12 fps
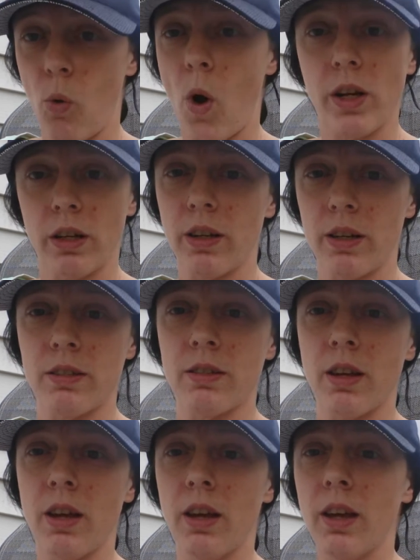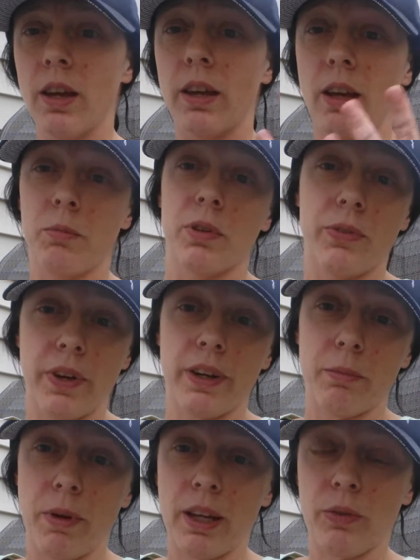quantities can be
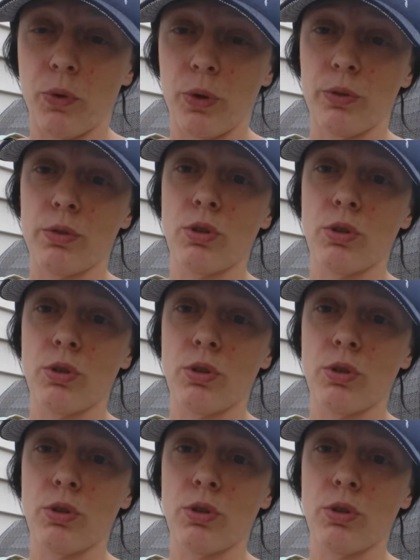very bad for you.